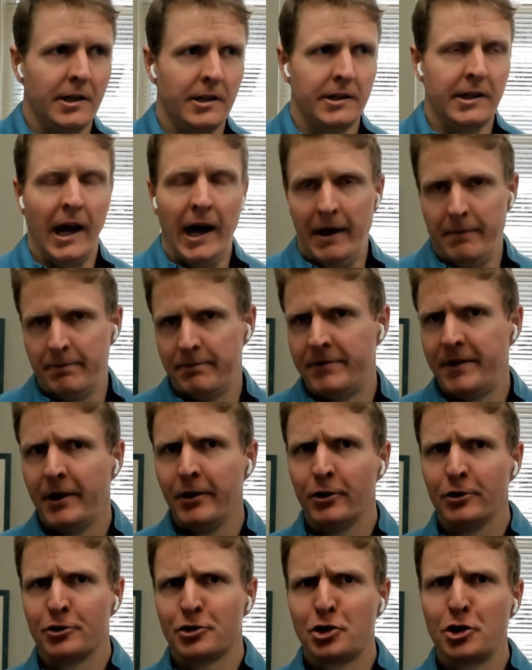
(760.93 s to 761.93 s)
Yeah,
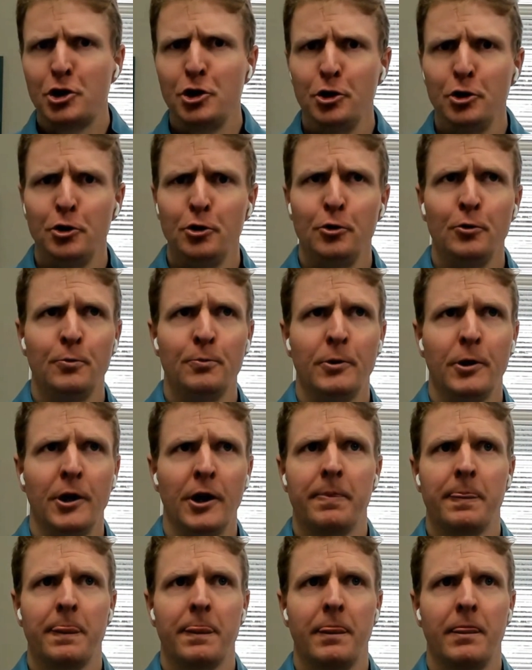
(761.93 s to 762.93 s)
there are two,
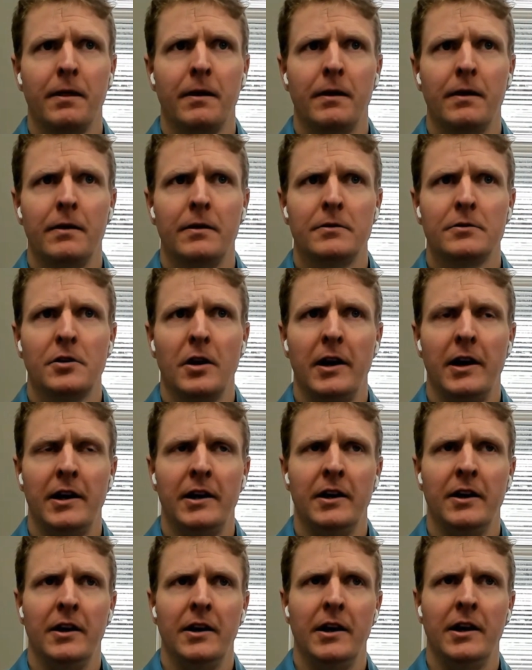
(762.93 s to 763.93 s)

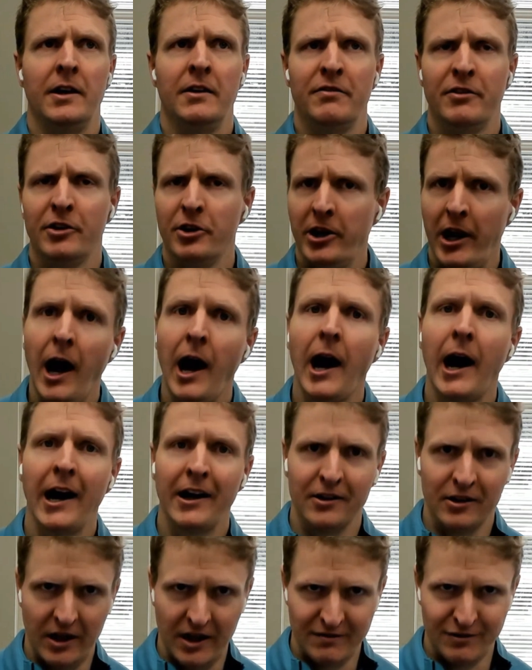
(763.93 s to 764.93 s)
at a very
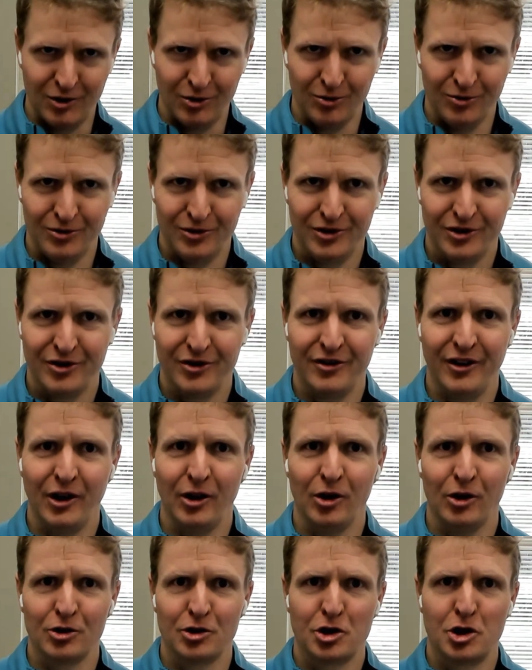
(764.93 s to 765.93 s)
high level,
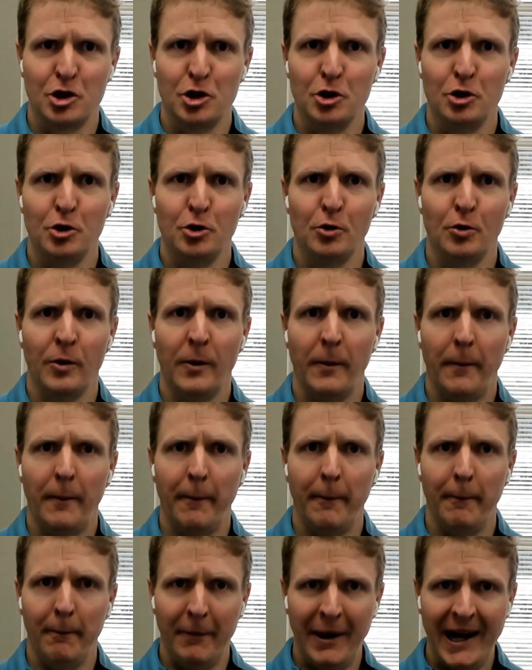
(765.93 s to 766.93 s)
there are two
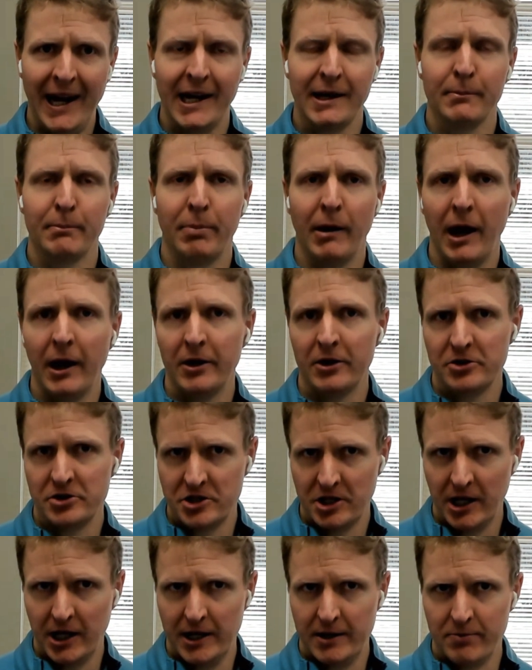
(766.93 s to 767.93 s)
main buyer
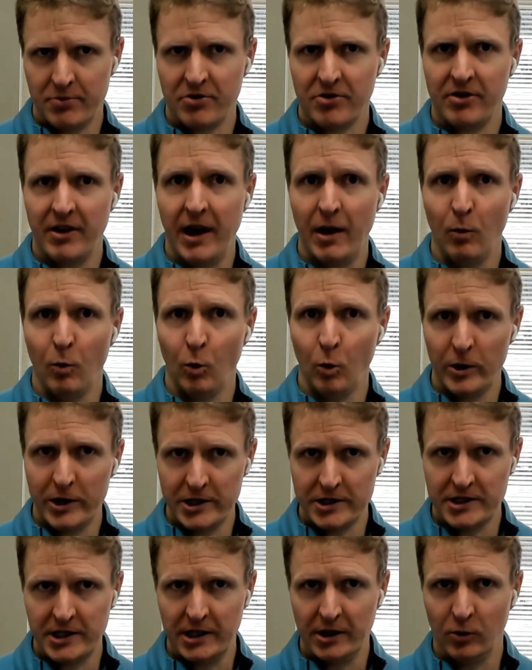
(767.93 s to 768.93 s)
types that
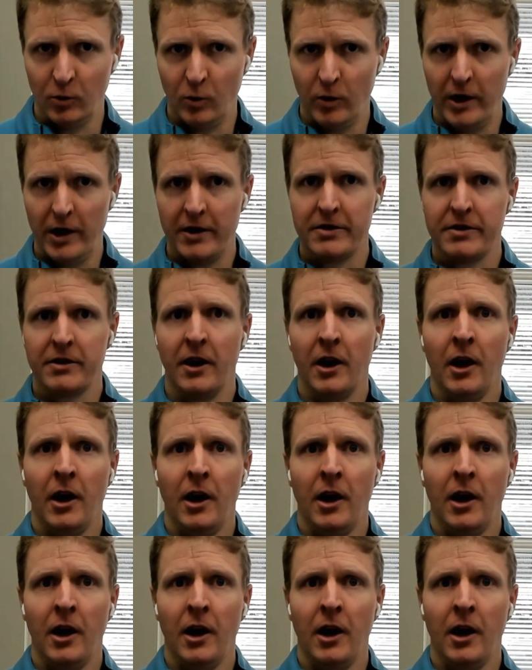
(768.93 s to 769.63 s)
we deal with.